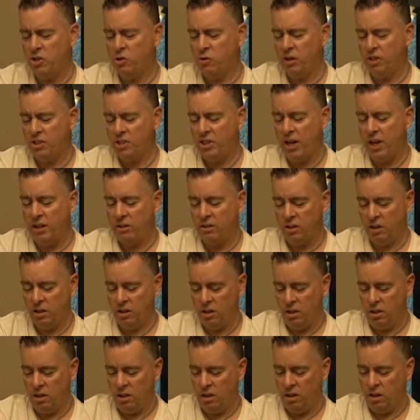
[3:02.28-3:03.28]
Grasset.
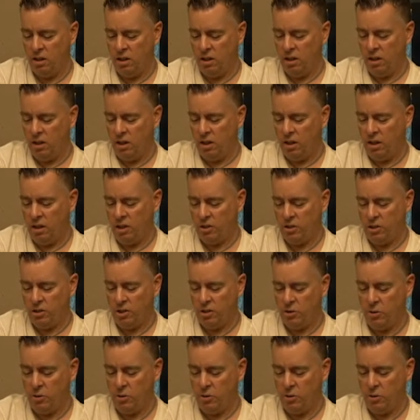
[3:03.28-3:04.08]
It's a